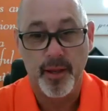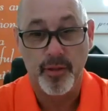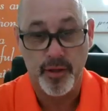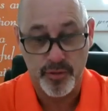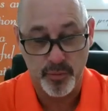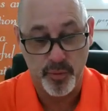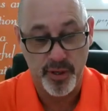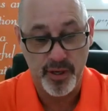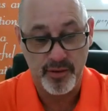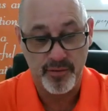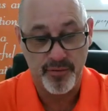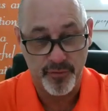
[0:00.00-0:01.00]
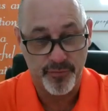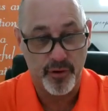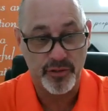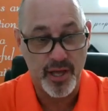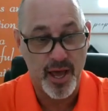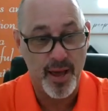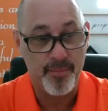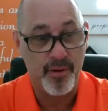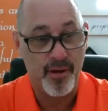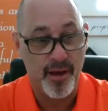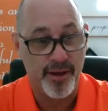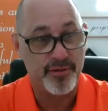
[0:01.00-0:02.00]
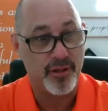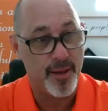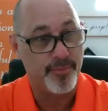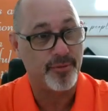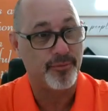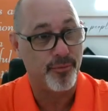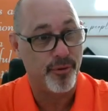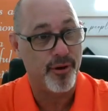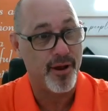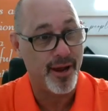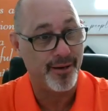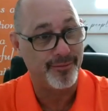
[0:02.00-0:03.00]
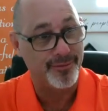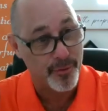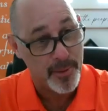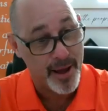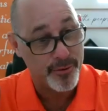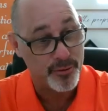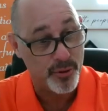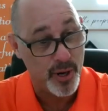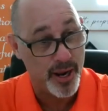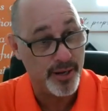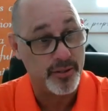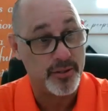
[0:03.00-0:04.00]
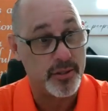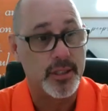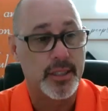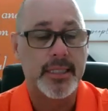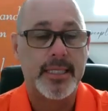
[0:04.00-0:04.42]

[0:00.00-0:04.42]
this week, for the first time, I slept through the night the past 2 nights